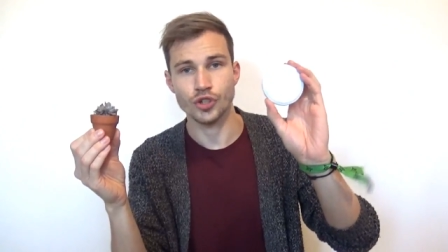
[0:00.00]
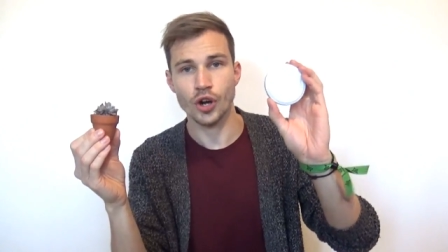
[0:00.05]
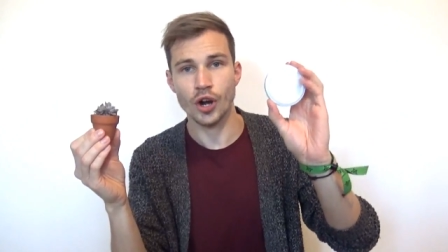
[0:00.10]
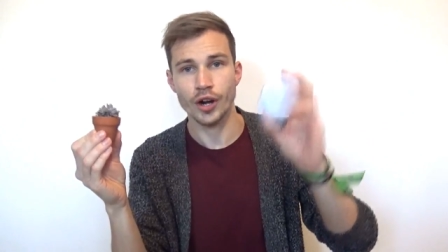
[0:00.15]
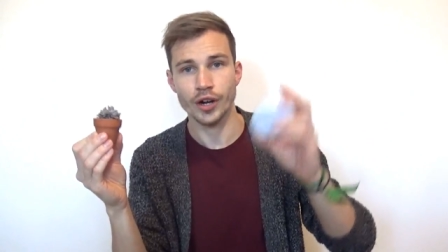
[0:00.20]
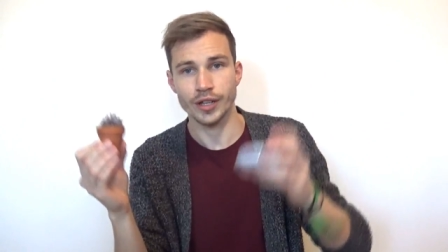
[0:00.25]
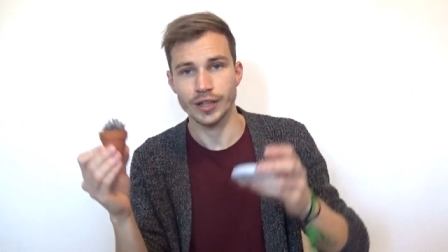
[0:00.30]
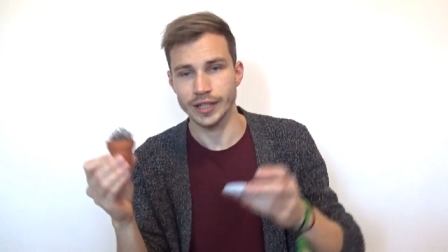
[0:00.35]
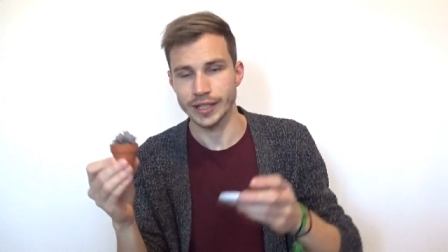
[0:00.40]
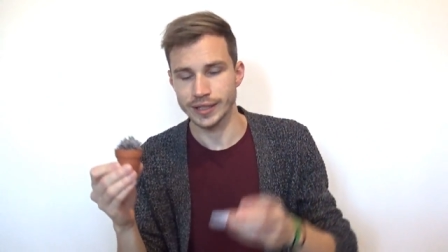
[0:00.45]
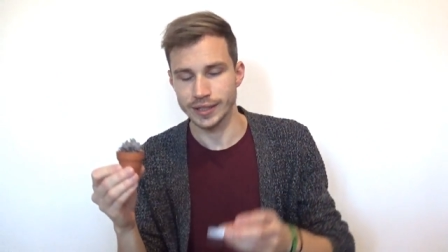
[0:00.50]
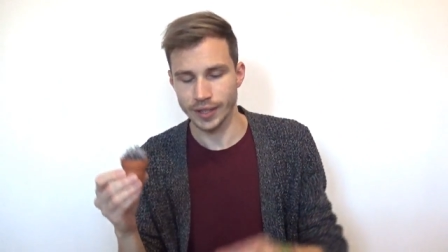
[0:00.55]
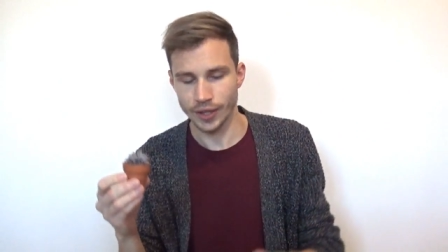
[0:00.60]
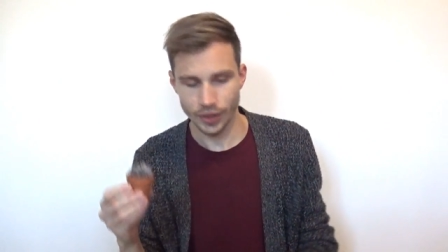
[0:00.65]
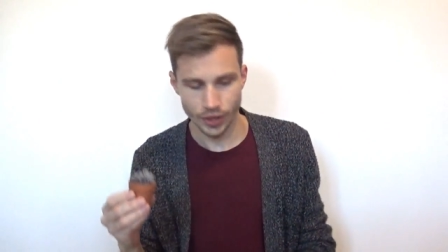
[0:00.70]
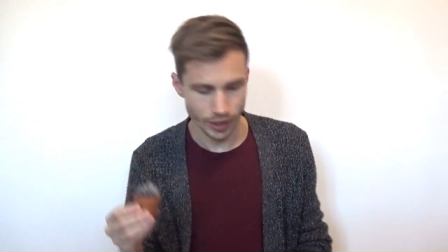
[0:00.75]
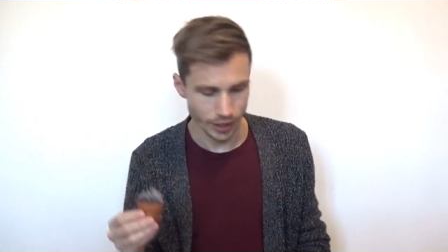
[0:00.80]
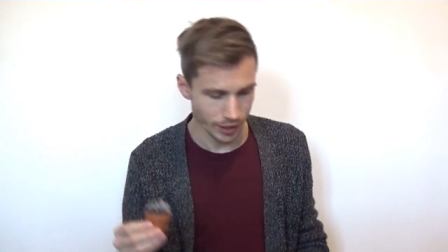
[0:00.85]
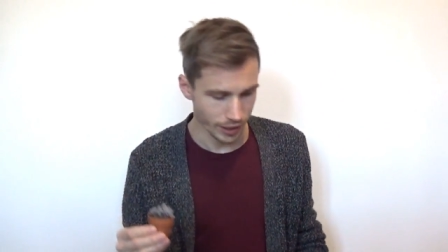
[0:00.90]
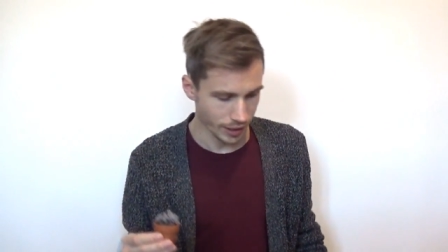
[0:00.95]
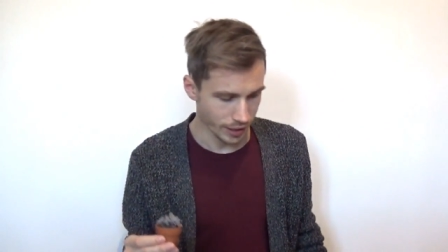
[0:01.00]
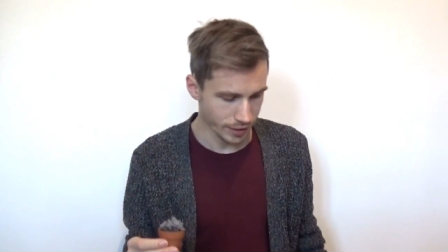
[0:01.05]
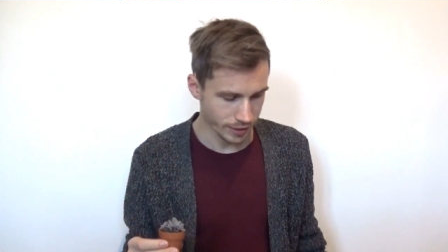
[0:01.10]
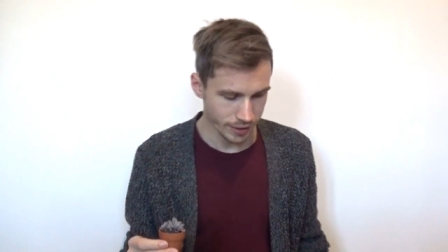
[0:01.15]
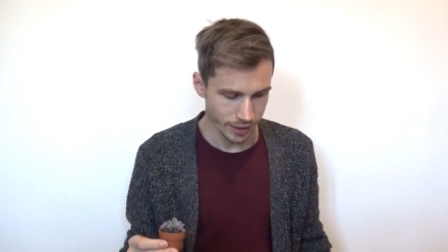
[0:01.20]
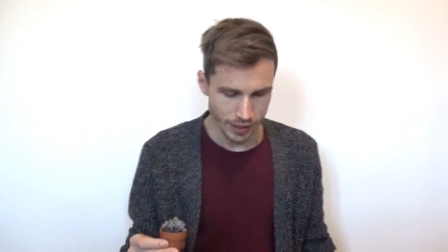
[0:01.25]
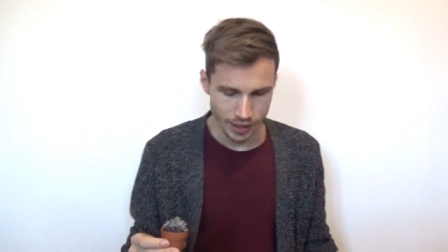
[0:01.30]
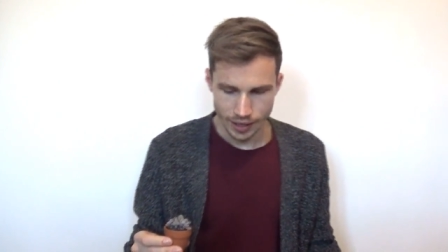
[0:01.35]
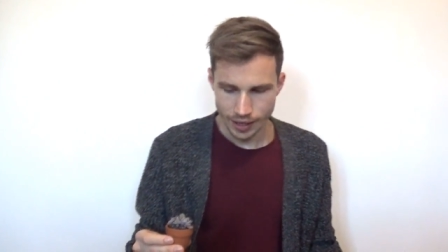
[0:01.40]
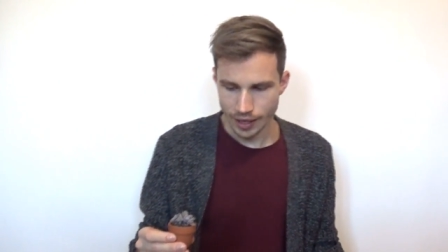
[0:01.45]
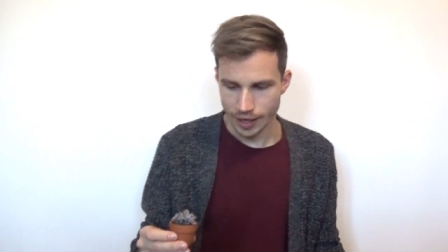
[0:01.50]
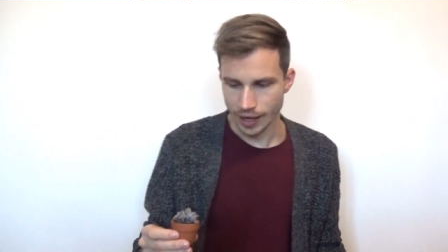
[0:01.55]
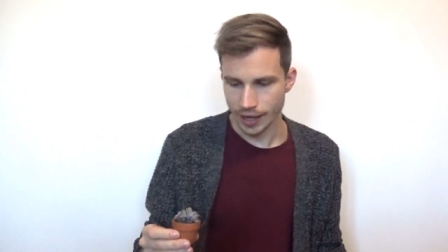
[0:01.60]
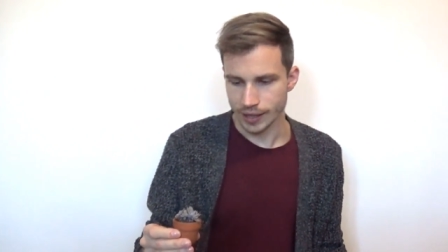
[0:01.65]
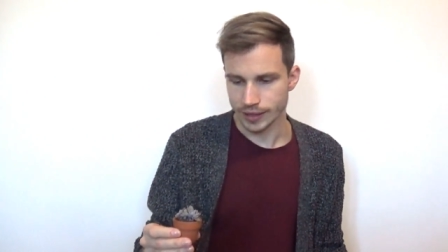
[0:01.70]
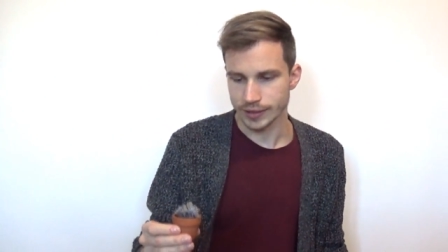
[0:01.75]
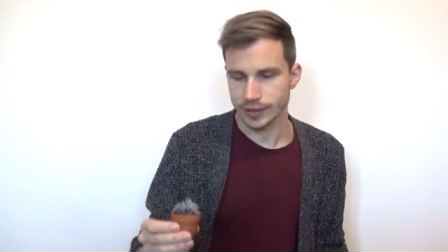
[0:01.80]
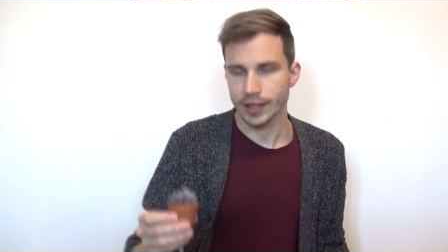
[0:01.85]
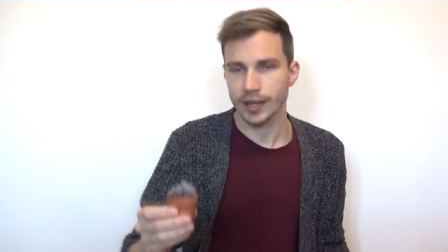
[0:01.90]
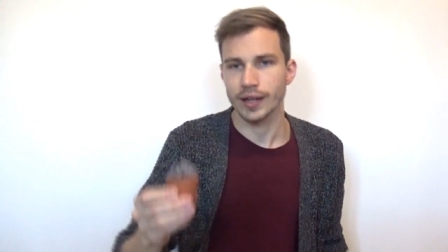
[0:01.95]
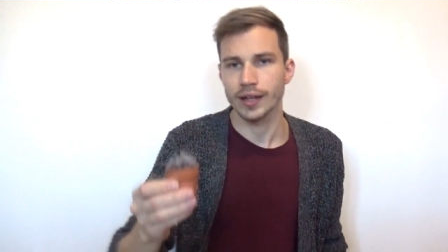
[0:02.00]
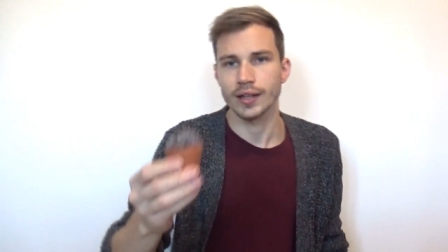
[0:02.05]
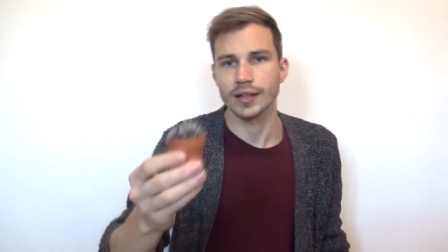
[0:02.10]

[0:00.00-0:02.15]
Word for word: jar lid thingies, and